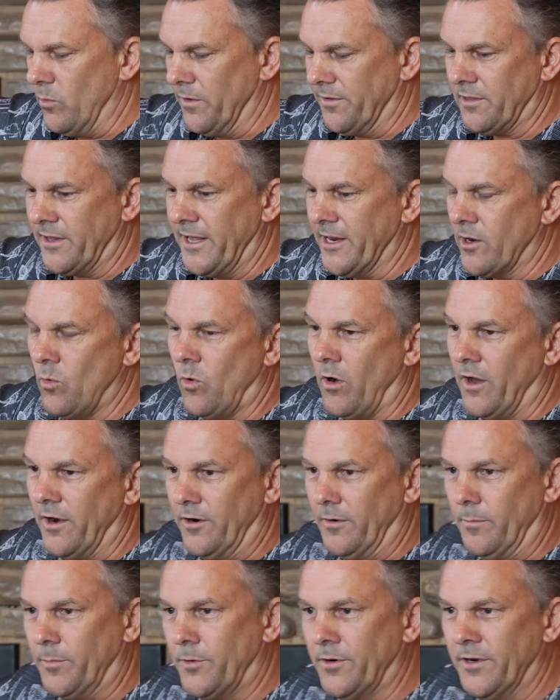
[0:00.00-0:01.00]
with lake
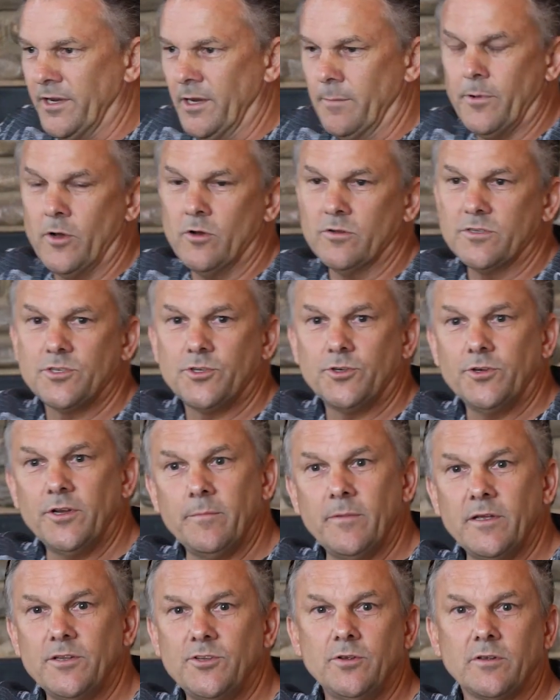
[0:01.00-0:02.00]
water, pre and post
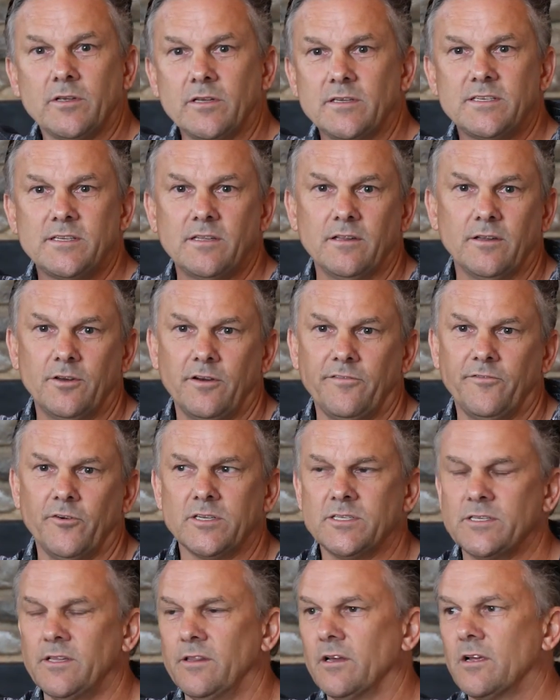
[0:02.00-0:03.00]
treatment. You can see the
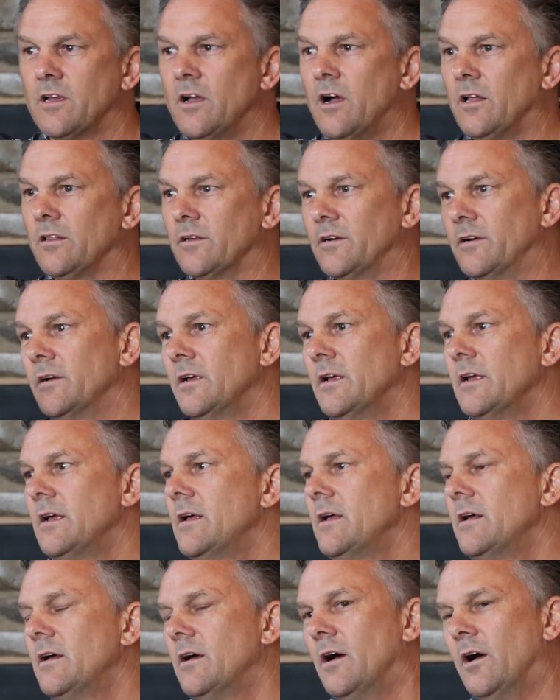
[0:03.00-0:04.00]
difference in the color,
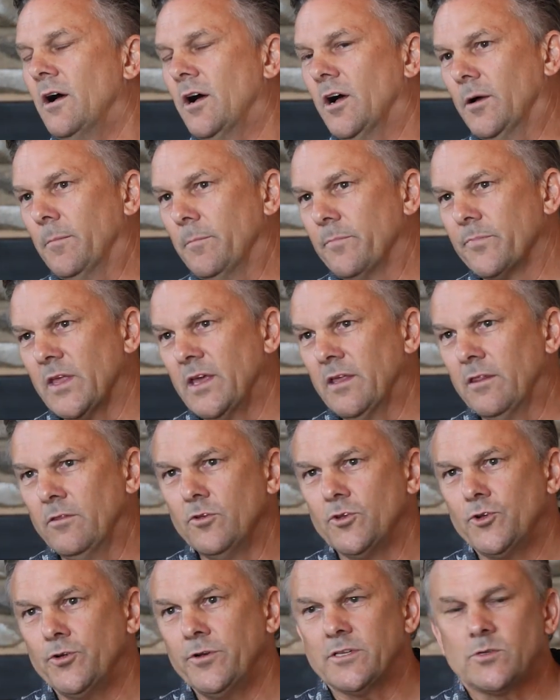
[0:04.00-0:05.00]
and
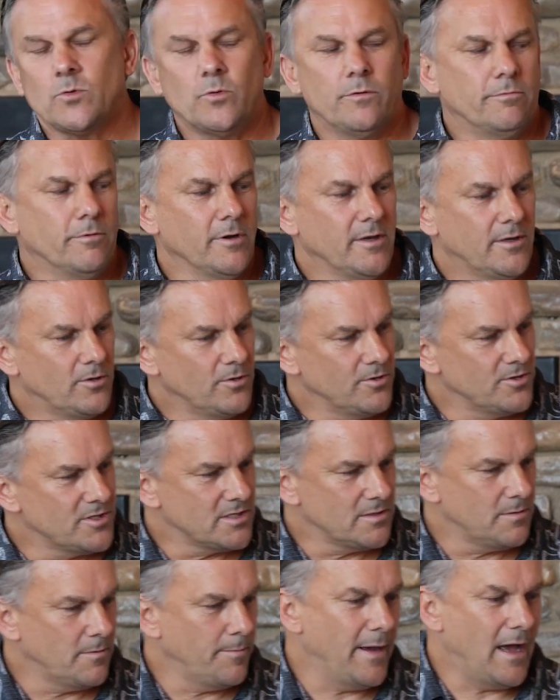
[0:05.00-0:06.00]
nutrients were
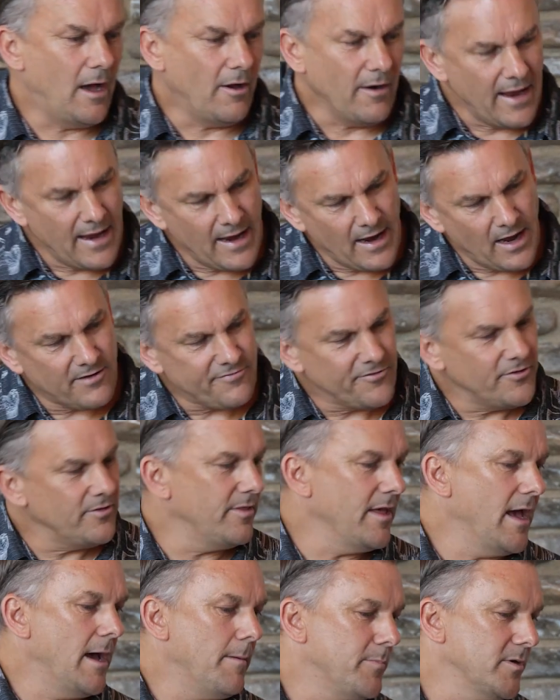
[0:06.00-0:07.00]
reduced to about half
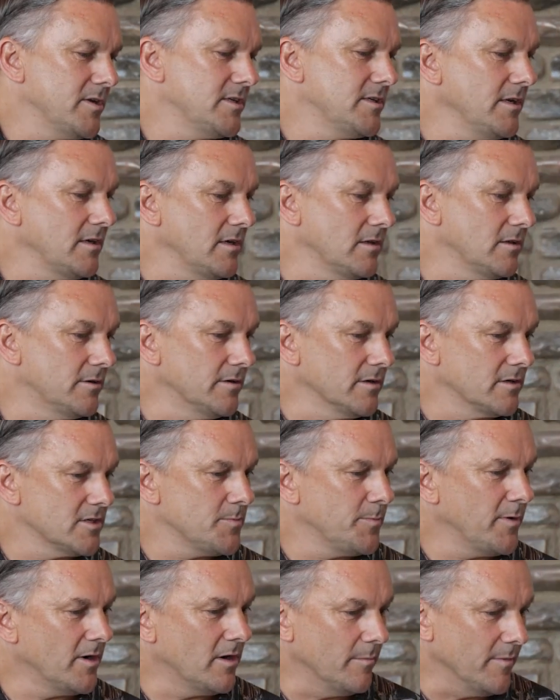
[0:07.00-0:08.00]
in that particular
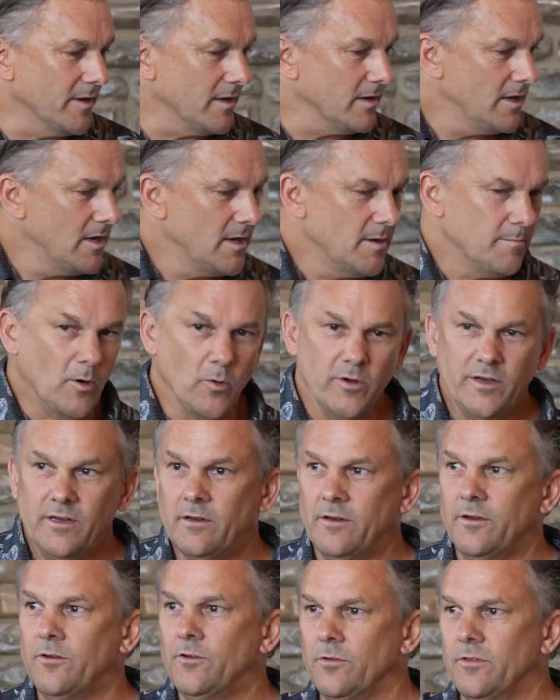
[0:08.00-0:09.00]
experiment. But we
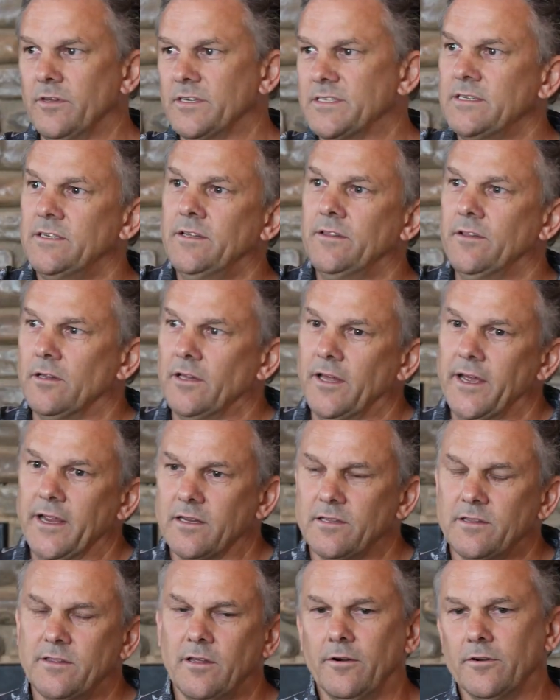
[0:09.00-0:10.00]
didn't do this in the
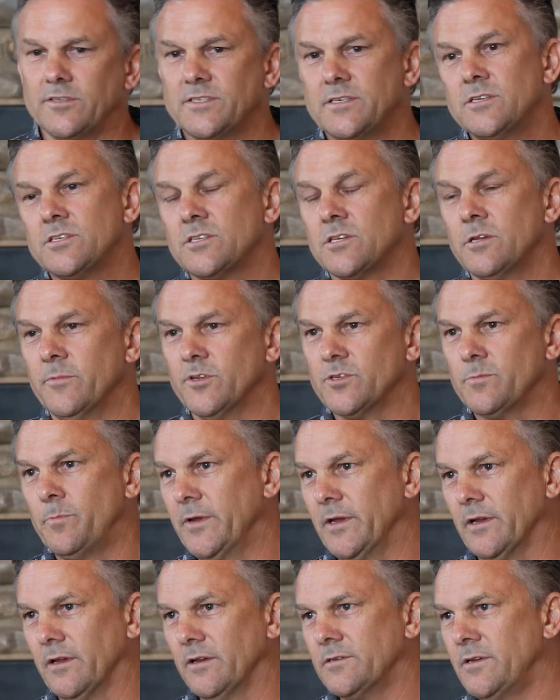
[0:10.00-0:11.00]
lake. Their system is
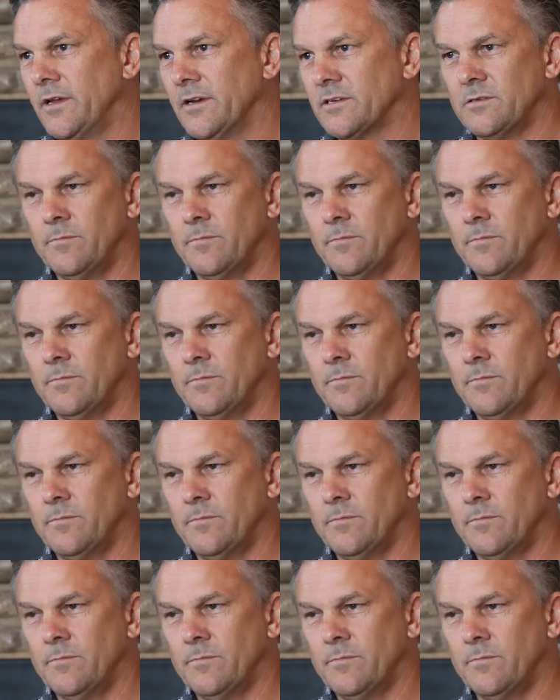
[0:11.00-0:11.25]
big.